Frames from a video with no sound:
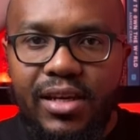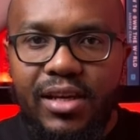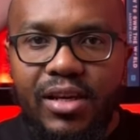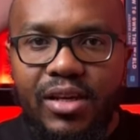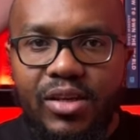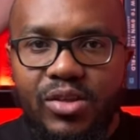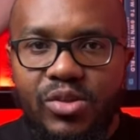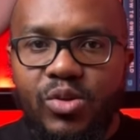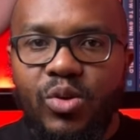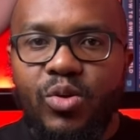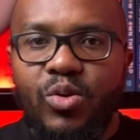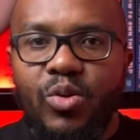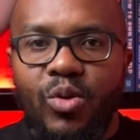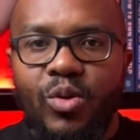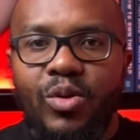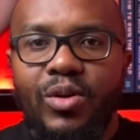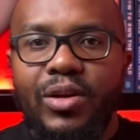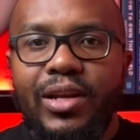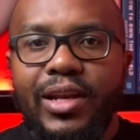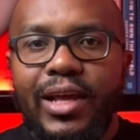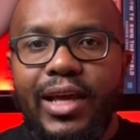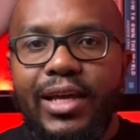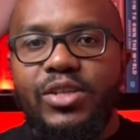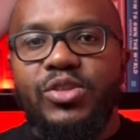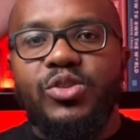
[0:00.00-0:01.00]
So don't
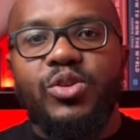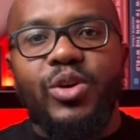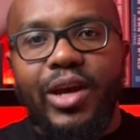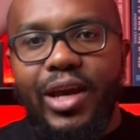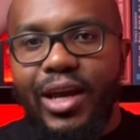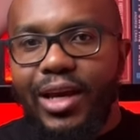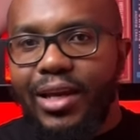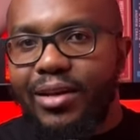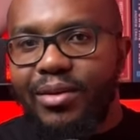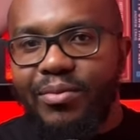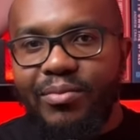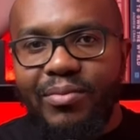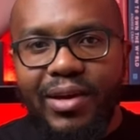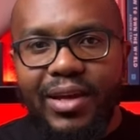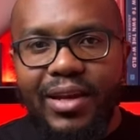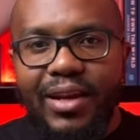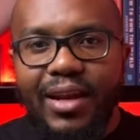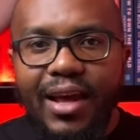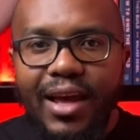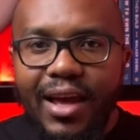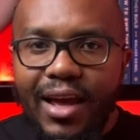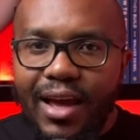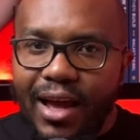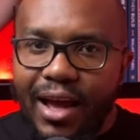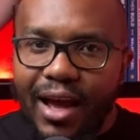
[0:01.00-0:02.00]
let your handyman
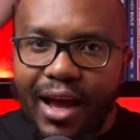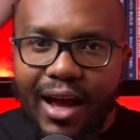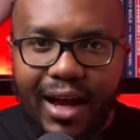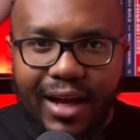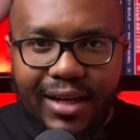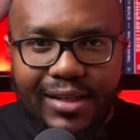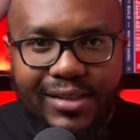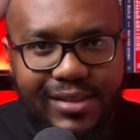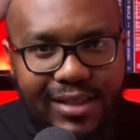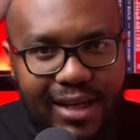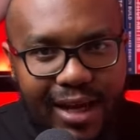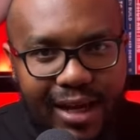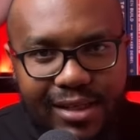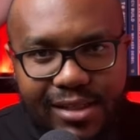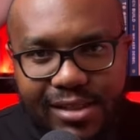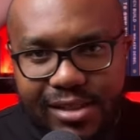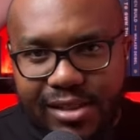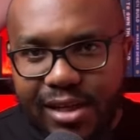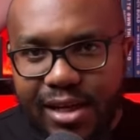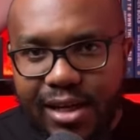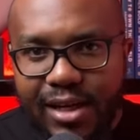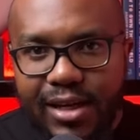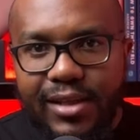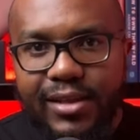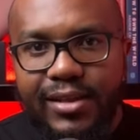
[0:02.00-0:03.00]
touch
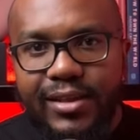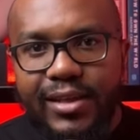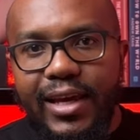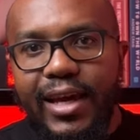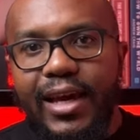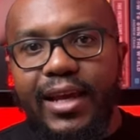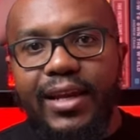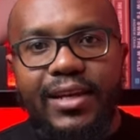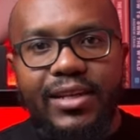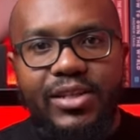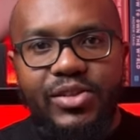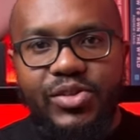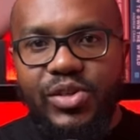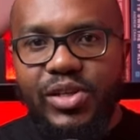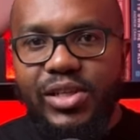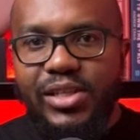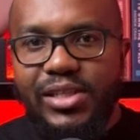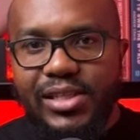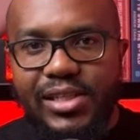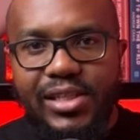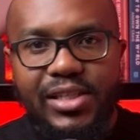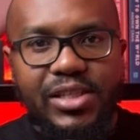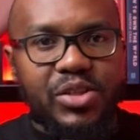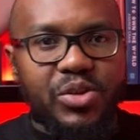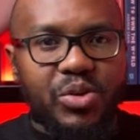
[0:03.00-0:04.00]
the
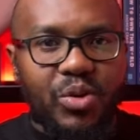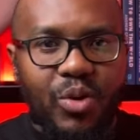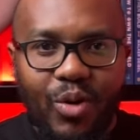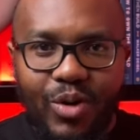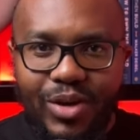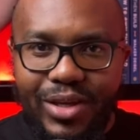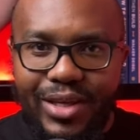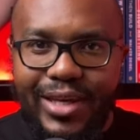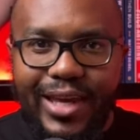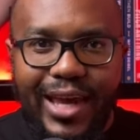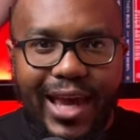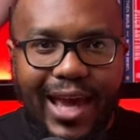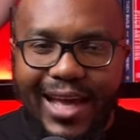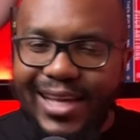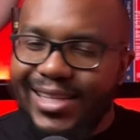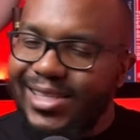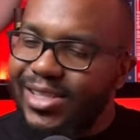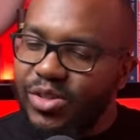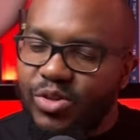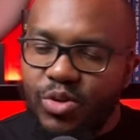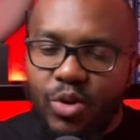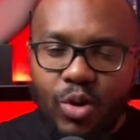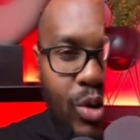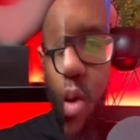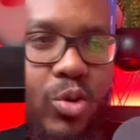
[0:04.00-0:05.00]
electricity or gas.
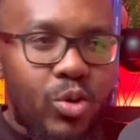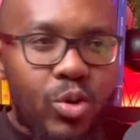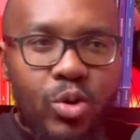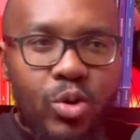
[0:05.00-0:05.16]
No.